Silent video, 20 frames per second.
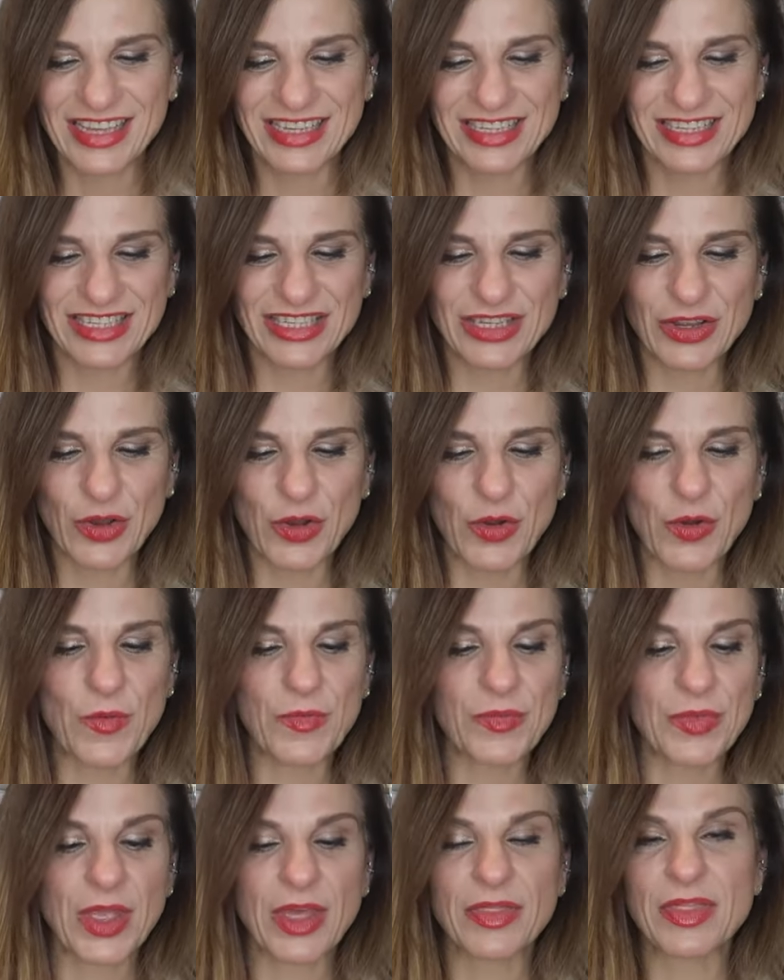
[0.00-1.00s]

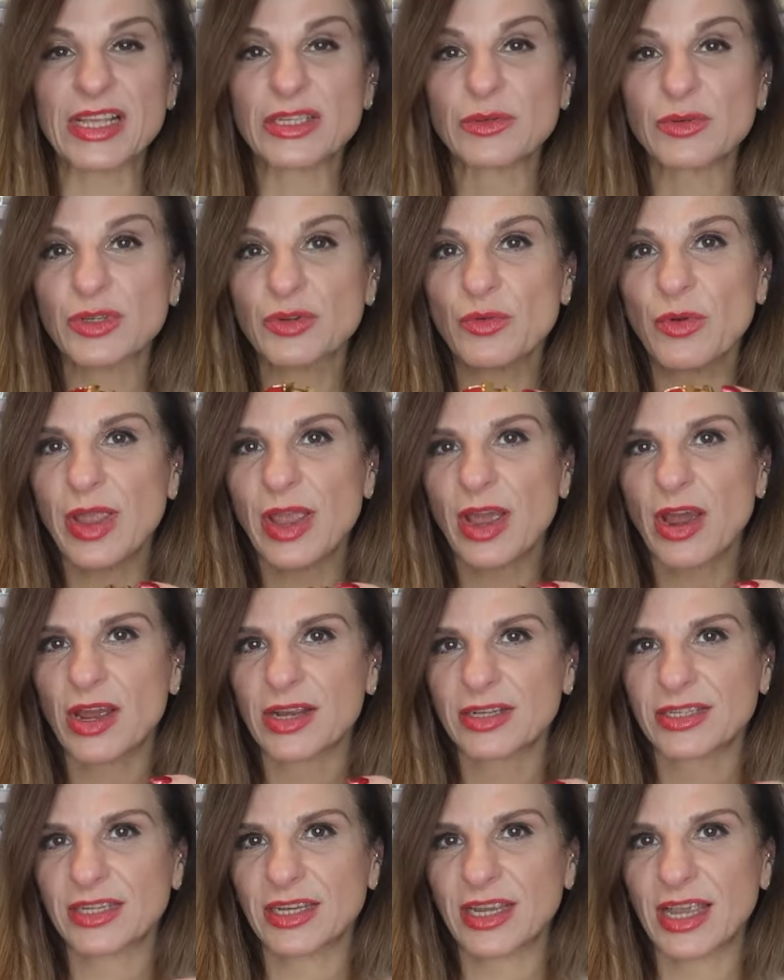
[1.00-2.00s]
So and this was quite
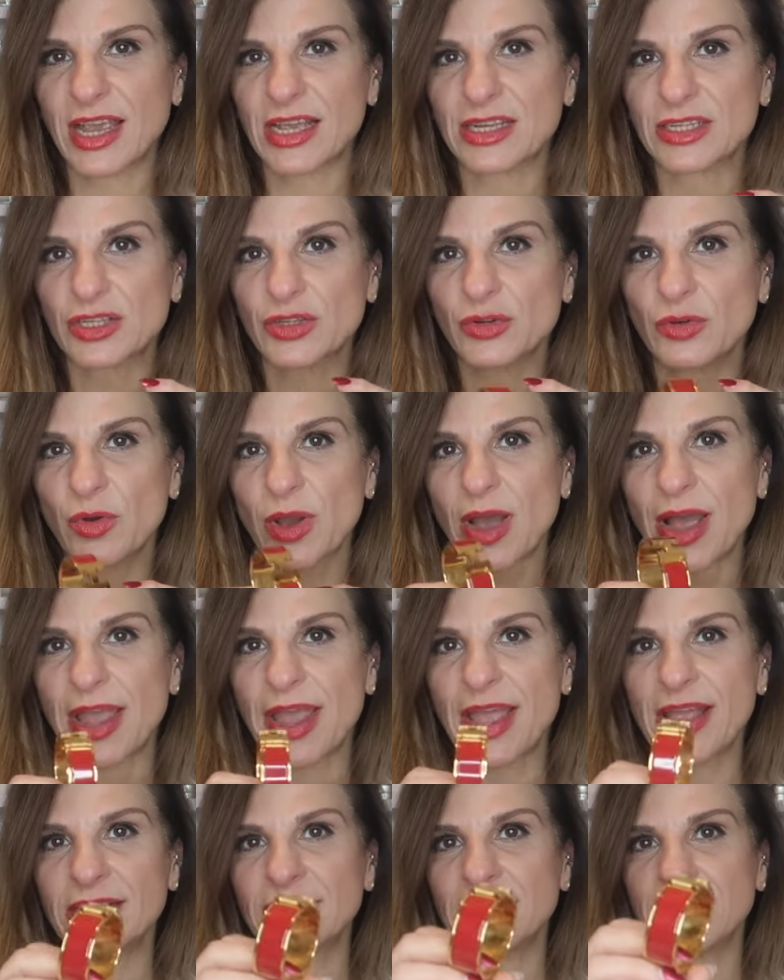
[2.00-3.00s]
hard to get, so
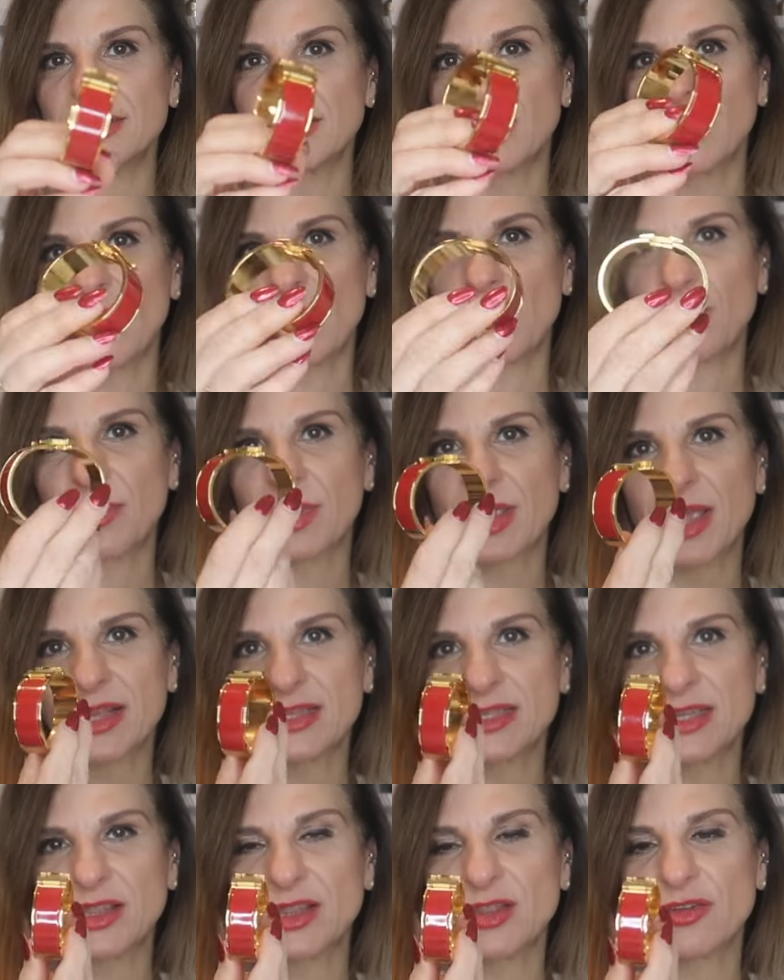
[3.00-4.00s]
I ended up
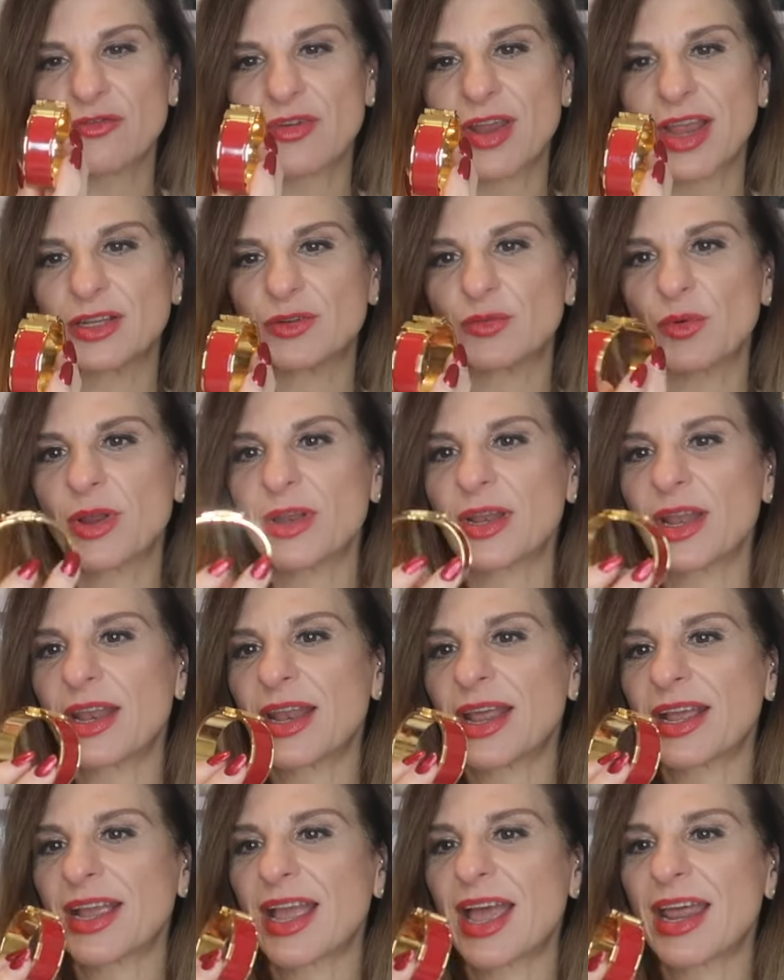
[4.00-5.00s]
getting the red one,
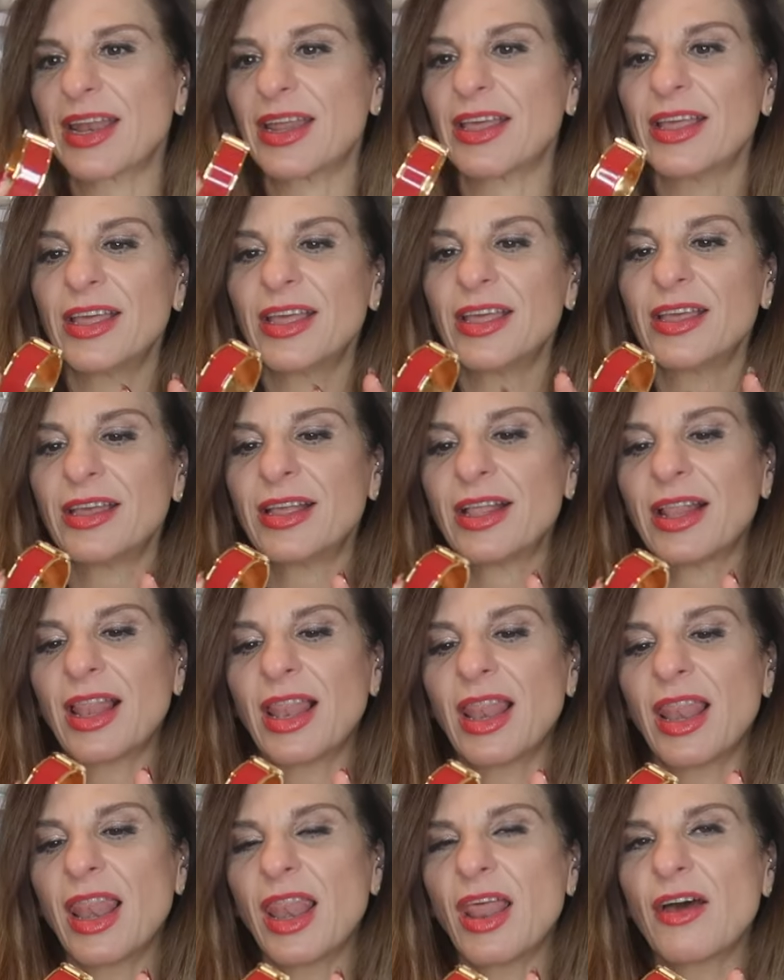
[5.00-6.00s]
and I kind of
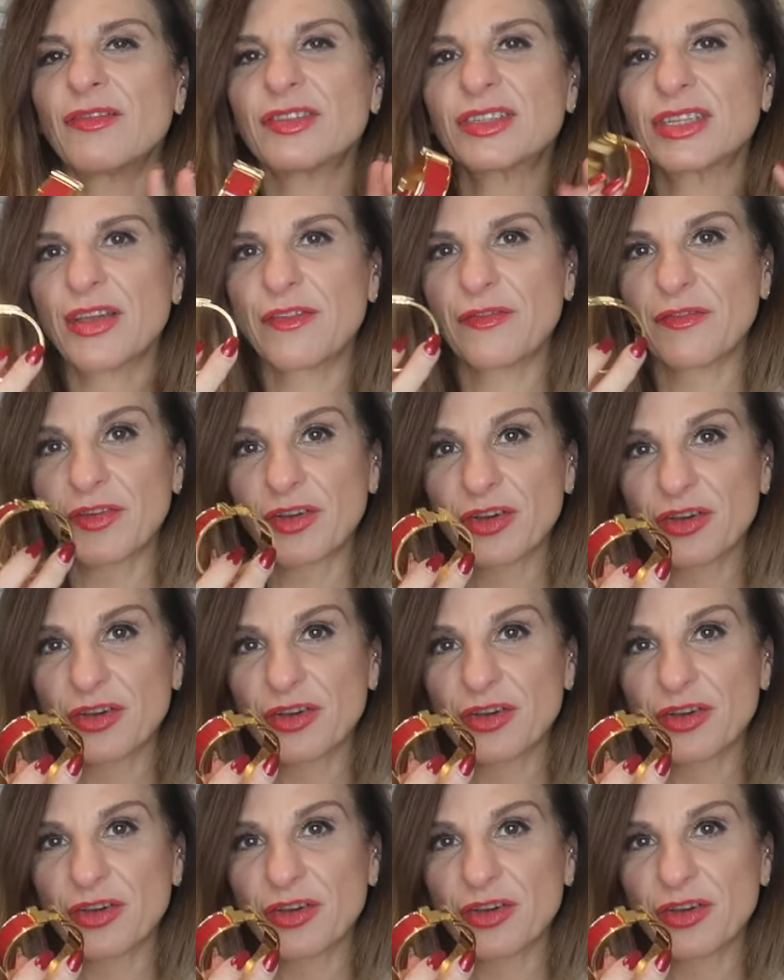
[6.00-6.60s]
loved it for